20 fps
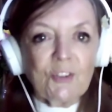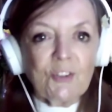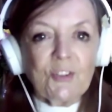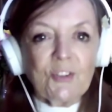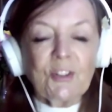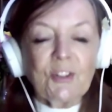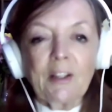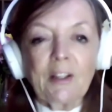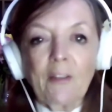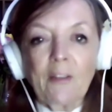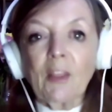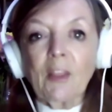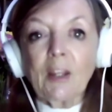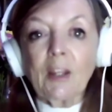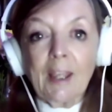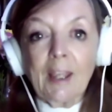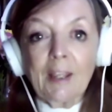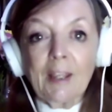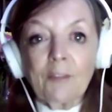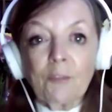sitting in the
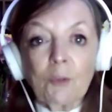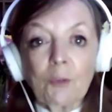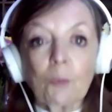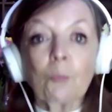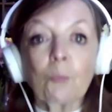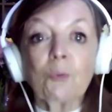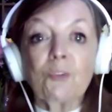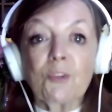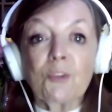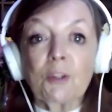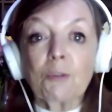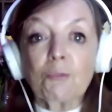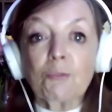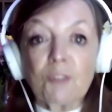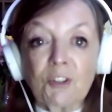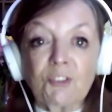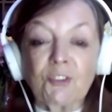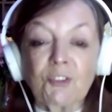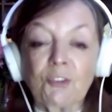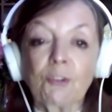land that was the
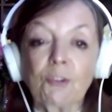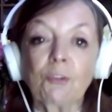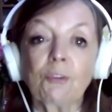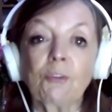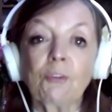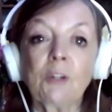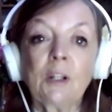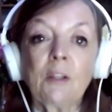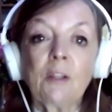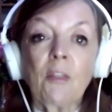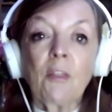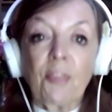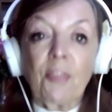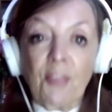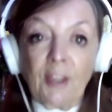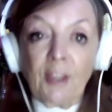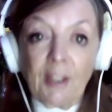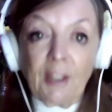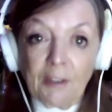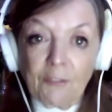original
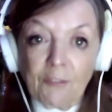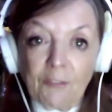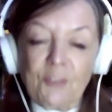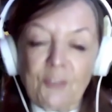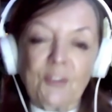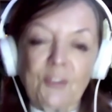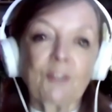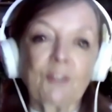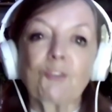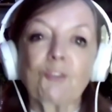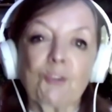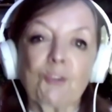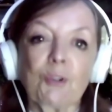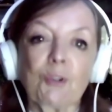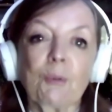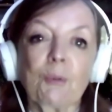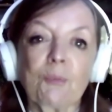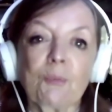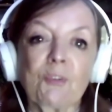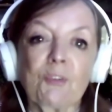thieves in
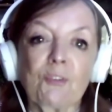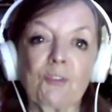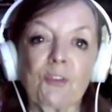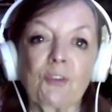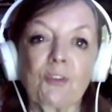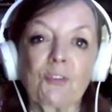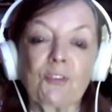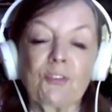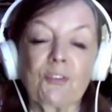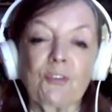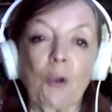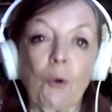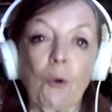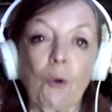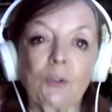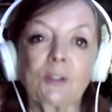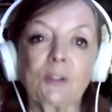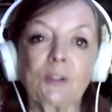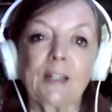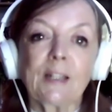terms of the
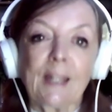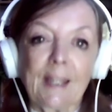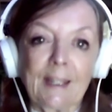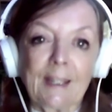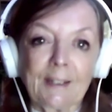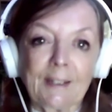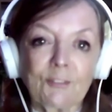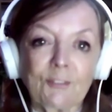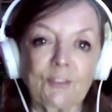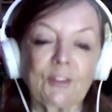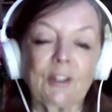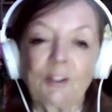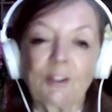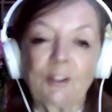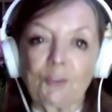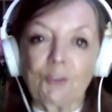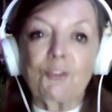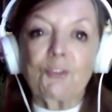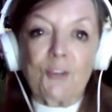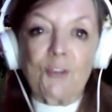stolen land in
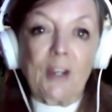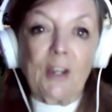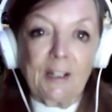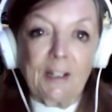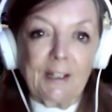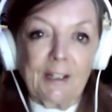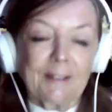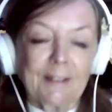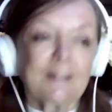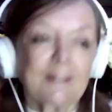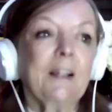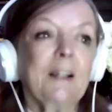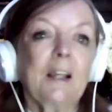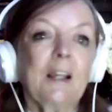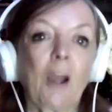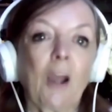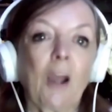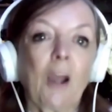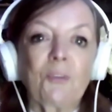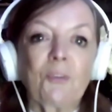Australia.
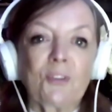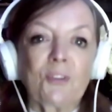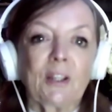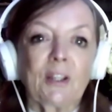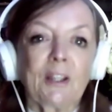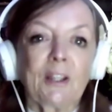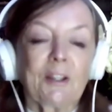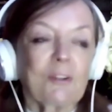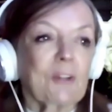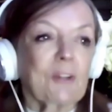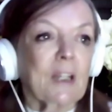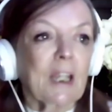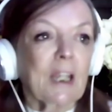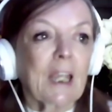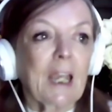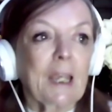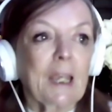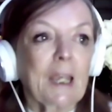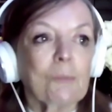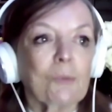I'm sitting here in
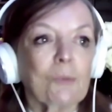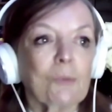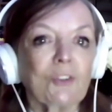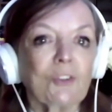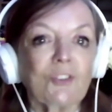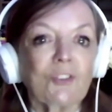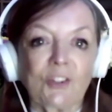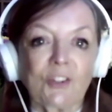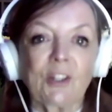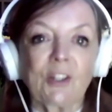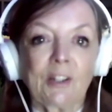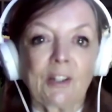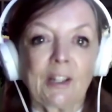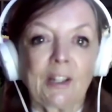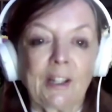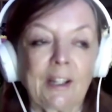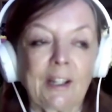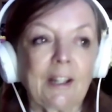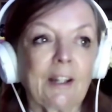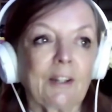Cambridge in
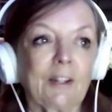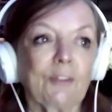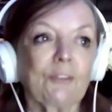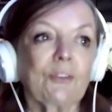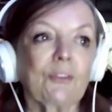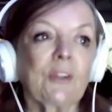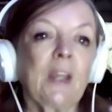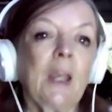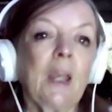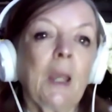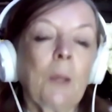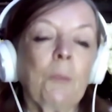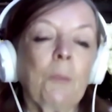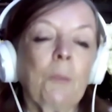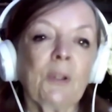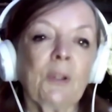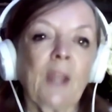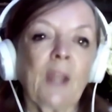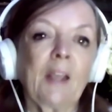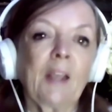England.
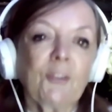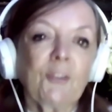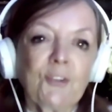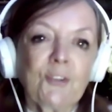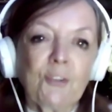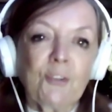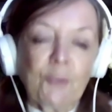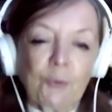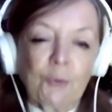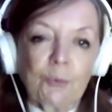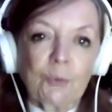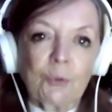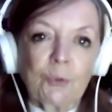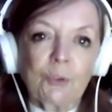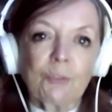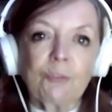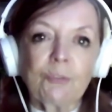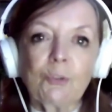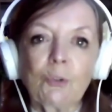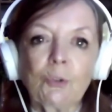But as to the
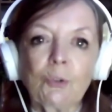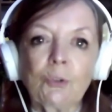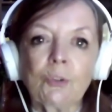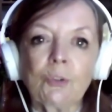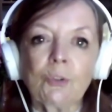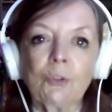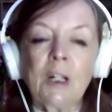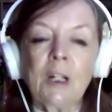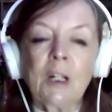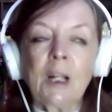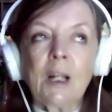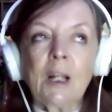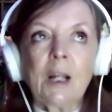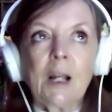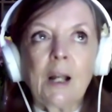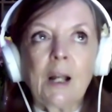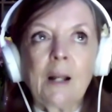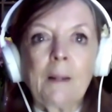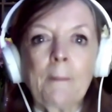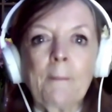rule of law,
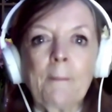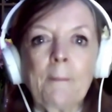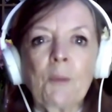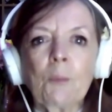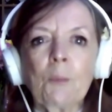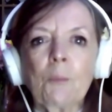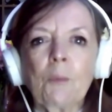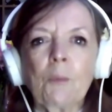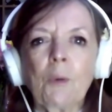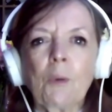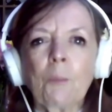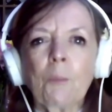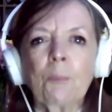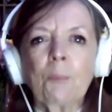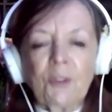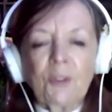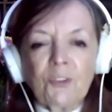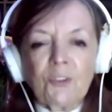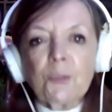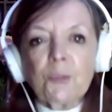uh, the
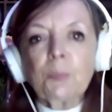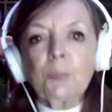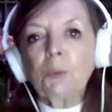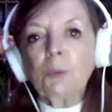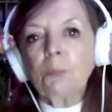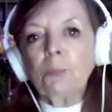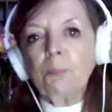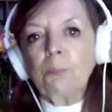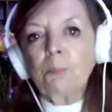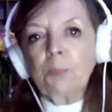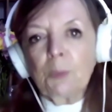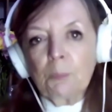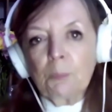principal